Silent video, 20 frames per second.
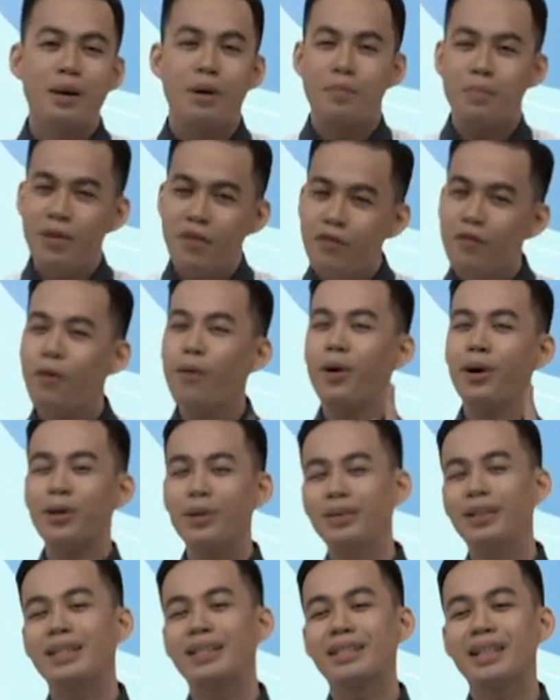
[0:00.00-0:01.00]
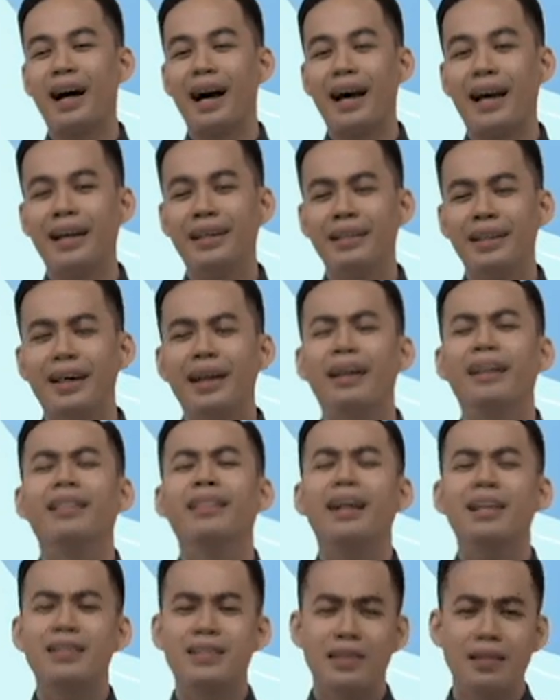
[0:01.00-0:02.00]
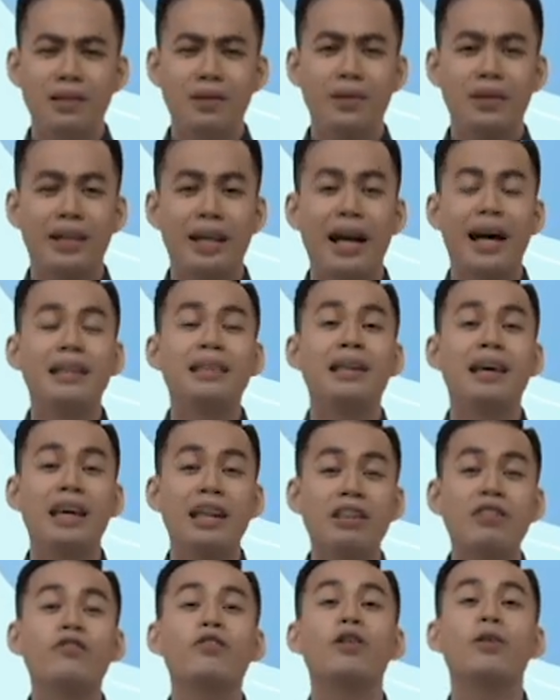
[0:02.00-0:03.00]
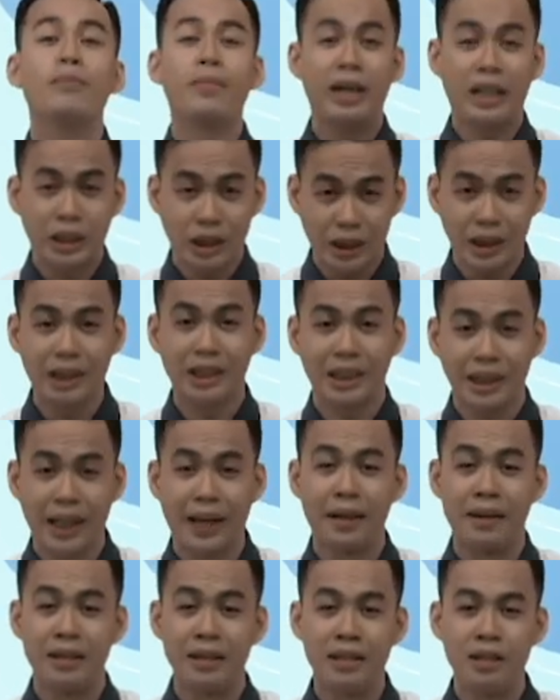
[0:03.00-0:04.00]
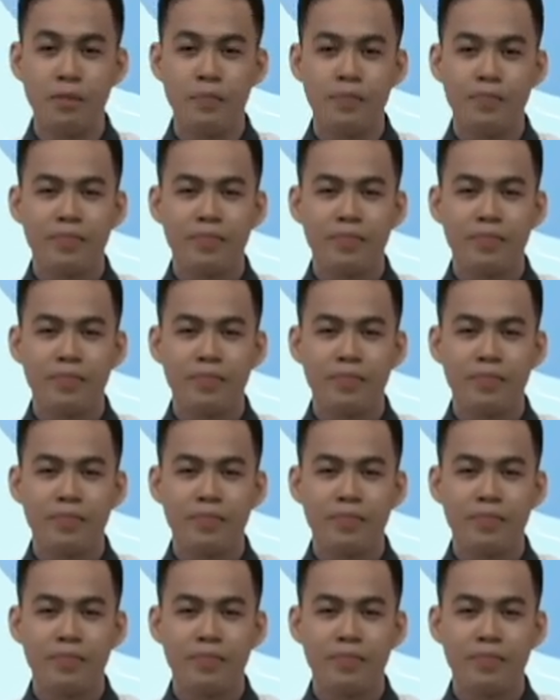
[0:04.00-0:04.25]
Before you decide, let's look at the information shared.